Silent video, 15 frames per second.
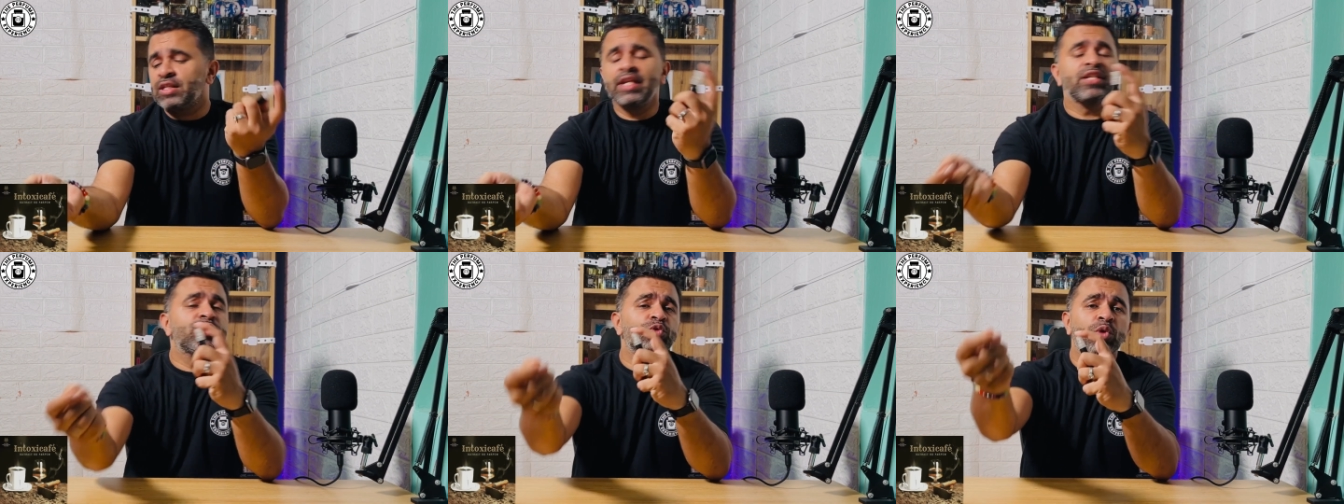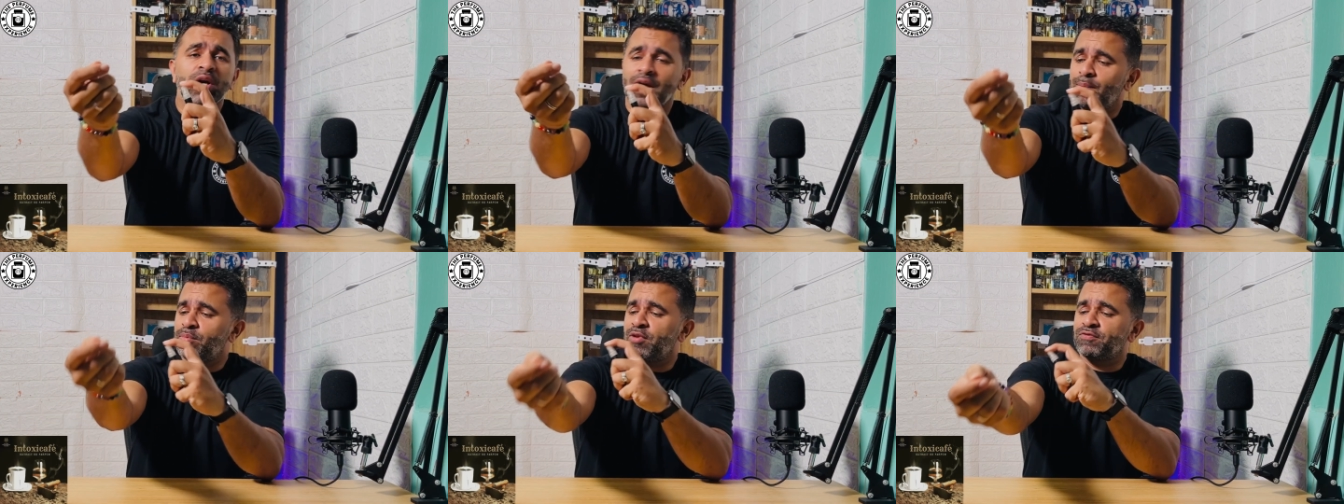Let's do a
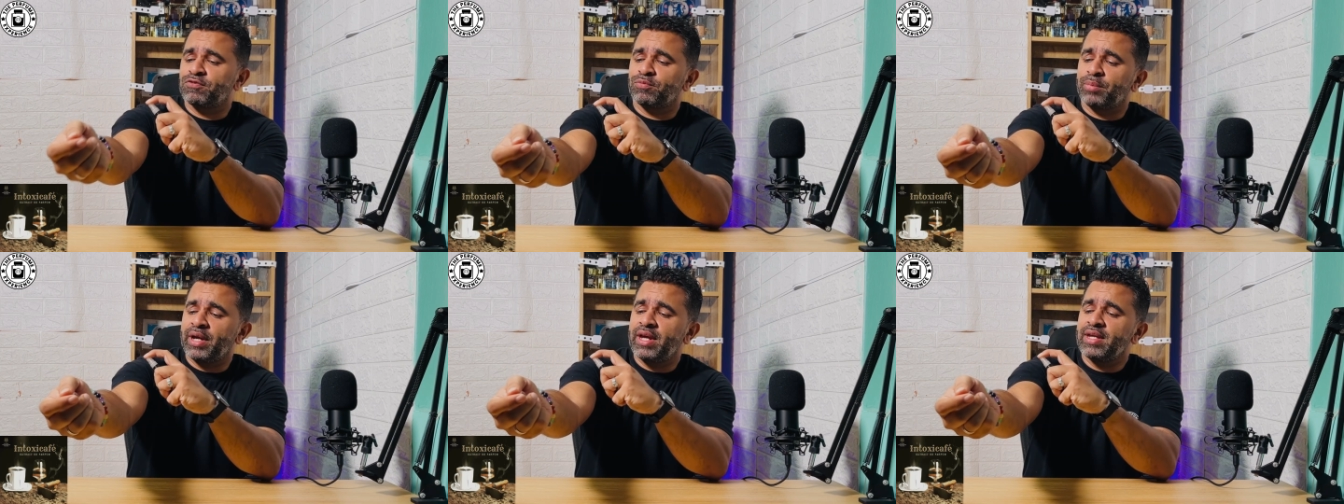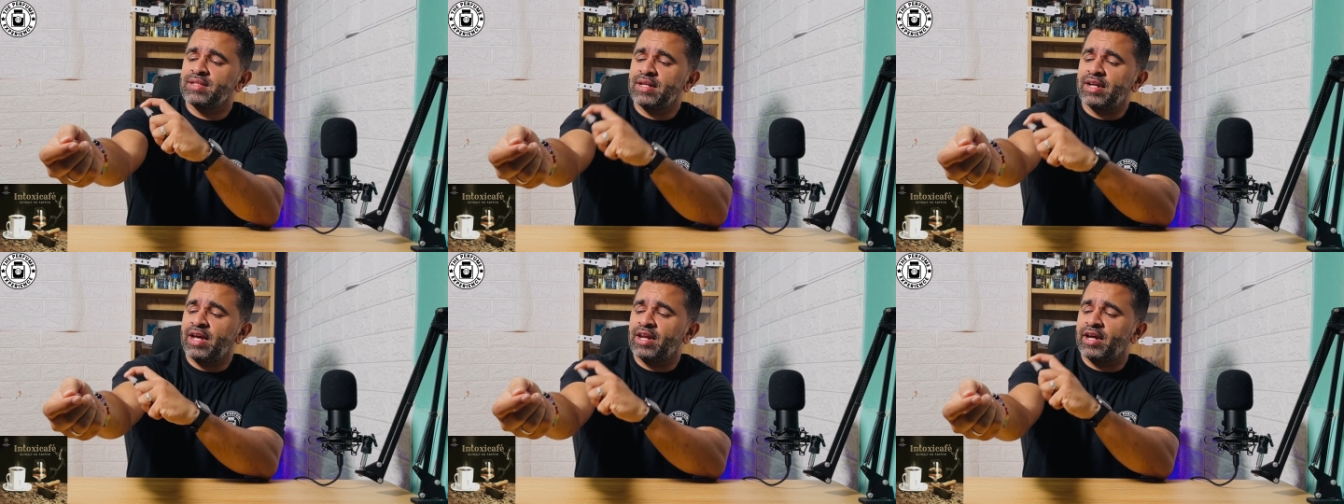couple of sprays
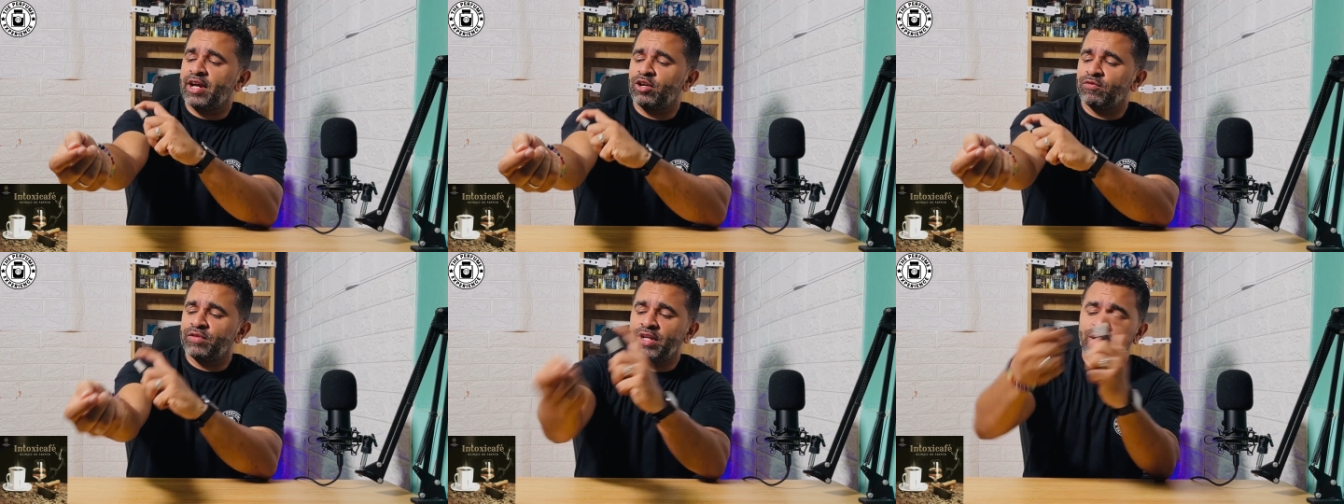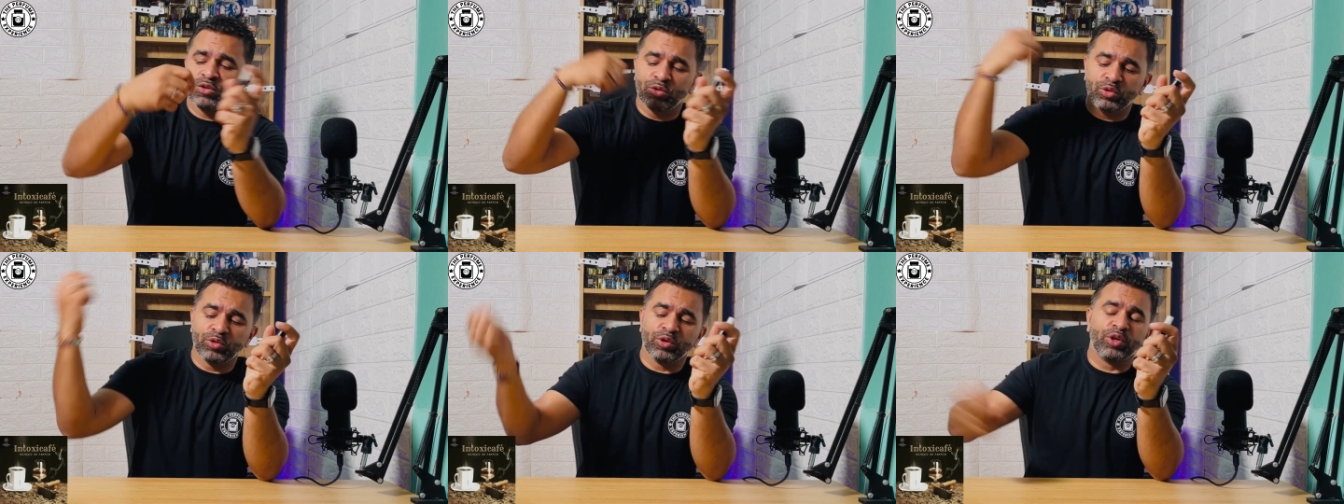and I'll kind of tell
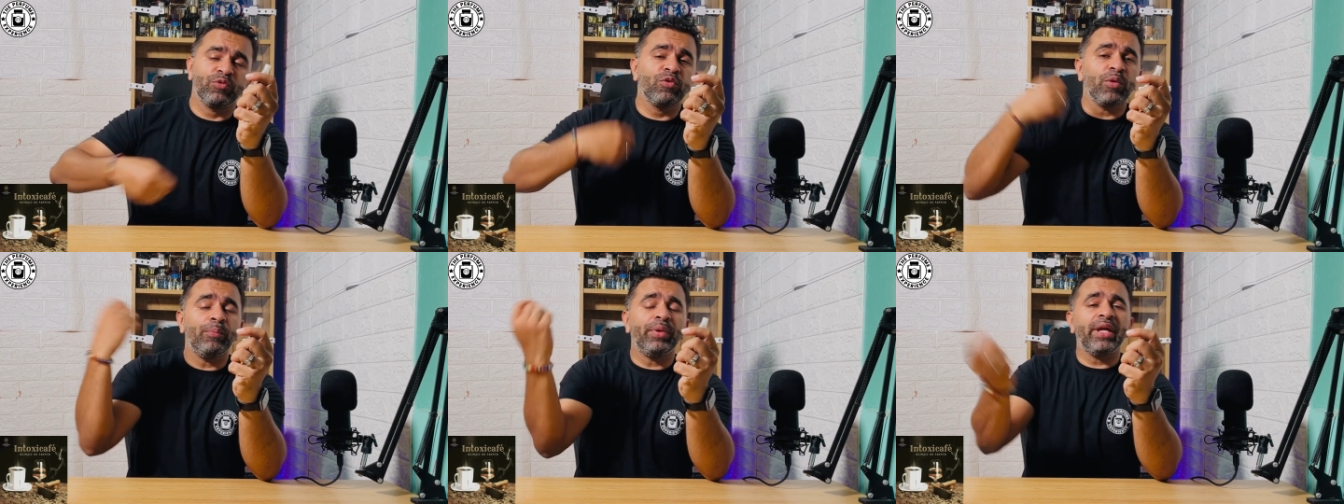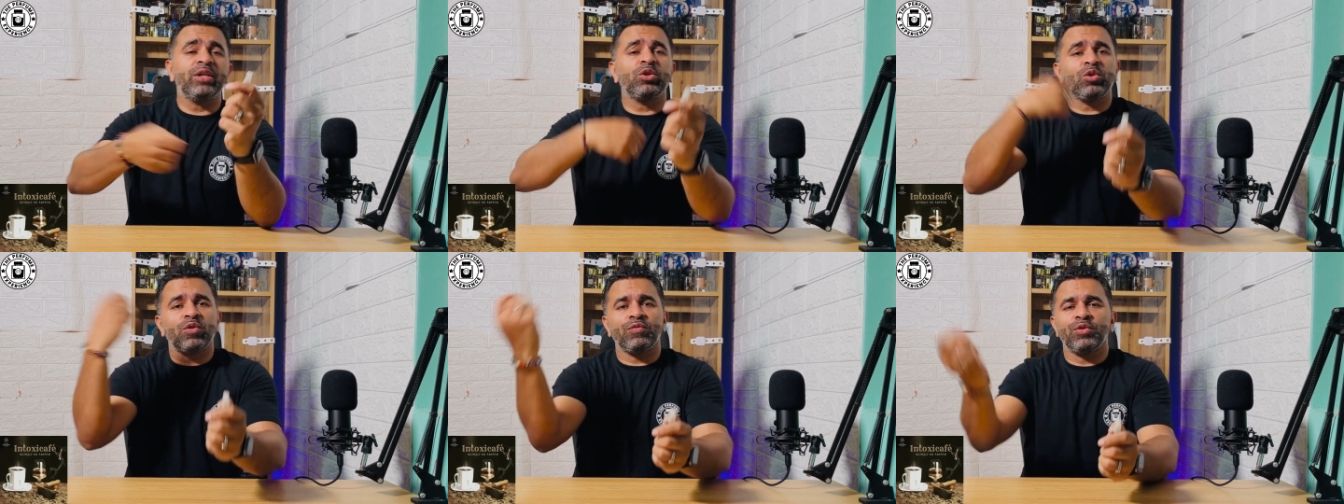you, give you a
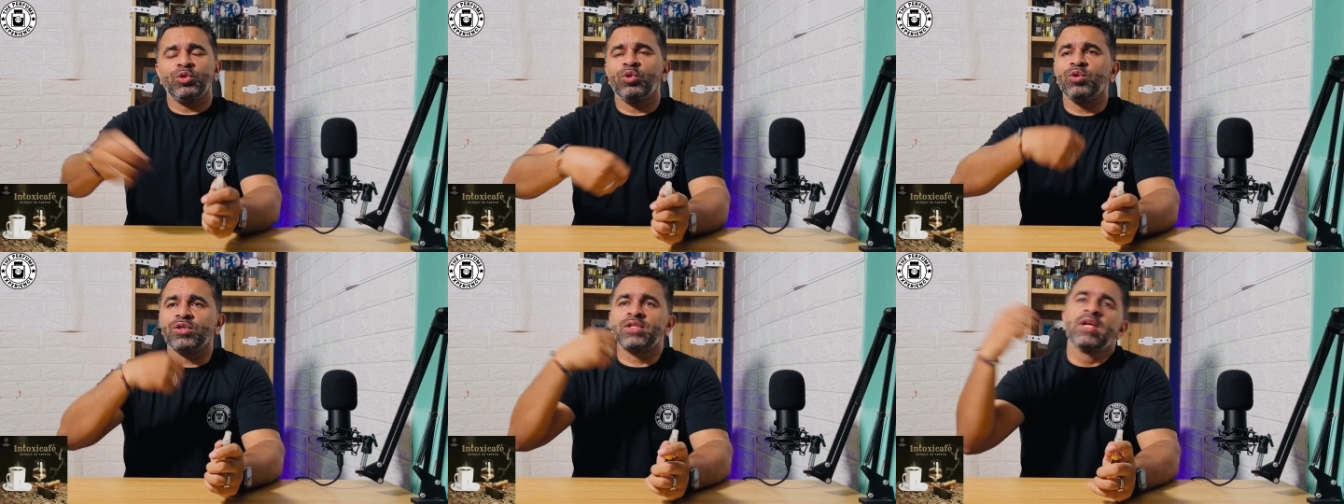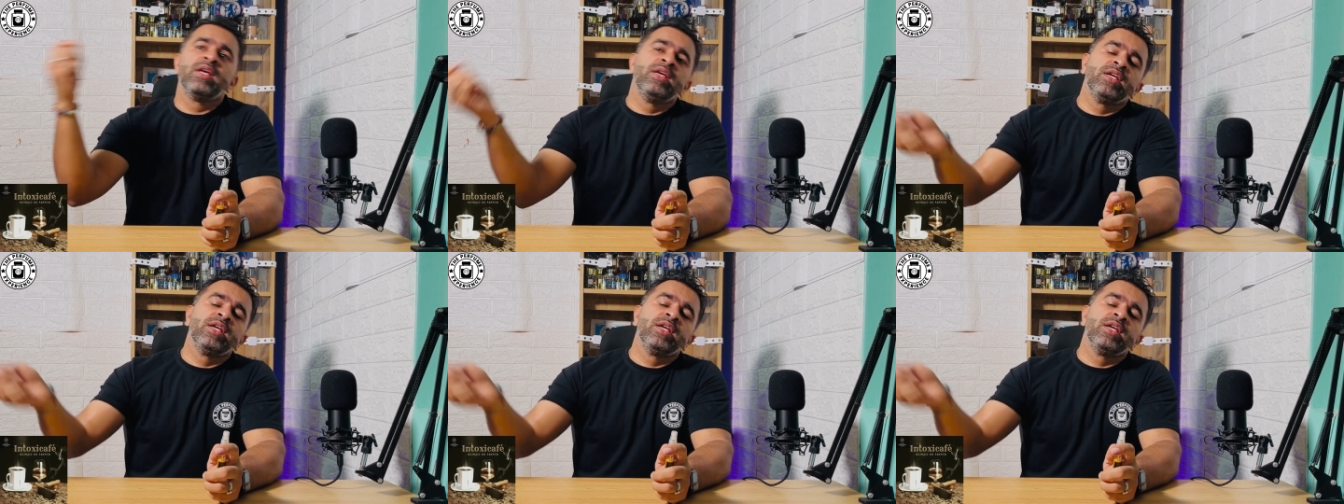breakdown of the notes.